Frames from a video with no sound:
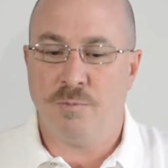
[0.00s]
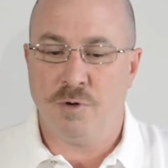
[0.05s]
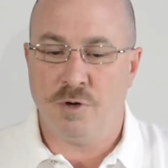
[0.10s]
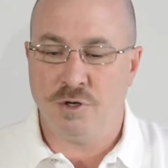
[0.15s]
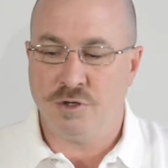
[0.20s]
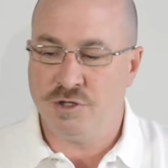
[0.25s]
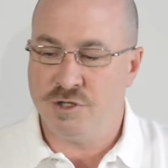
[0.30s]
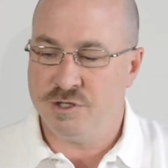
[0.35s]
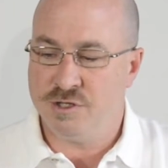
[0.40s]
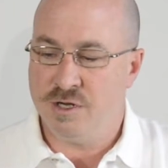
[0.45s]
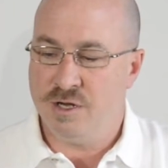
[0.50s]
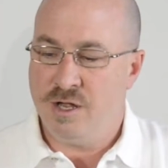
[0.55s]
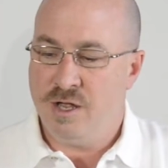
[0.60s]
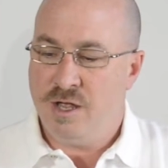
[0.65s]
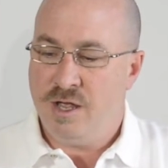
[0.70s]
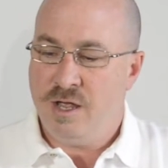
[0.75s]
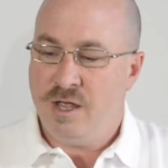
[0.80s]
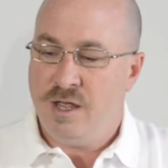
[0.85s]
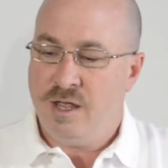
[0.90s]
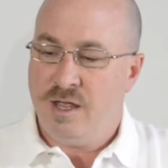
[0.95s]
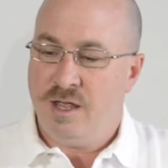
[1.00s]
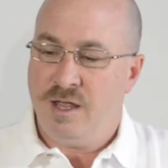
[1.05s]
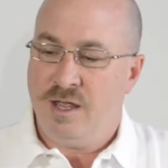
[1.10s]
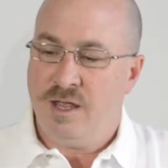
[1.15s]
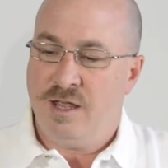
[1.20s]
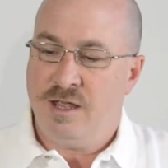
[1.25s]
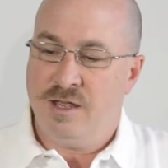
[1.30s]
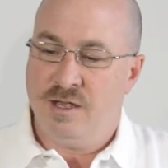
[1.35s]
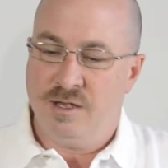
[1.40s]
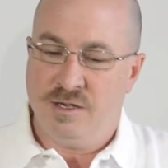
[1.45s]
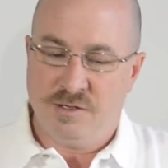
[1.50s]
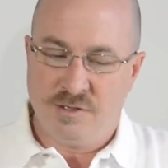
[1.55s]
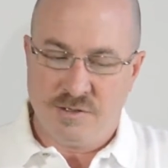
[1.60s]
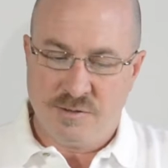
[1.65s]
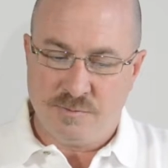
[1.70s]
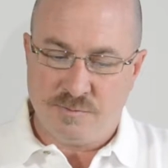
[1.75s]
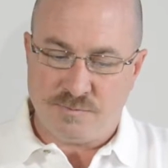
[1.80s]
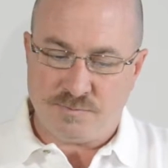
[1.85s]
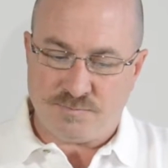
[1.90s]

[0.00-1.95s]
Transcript: purchase, is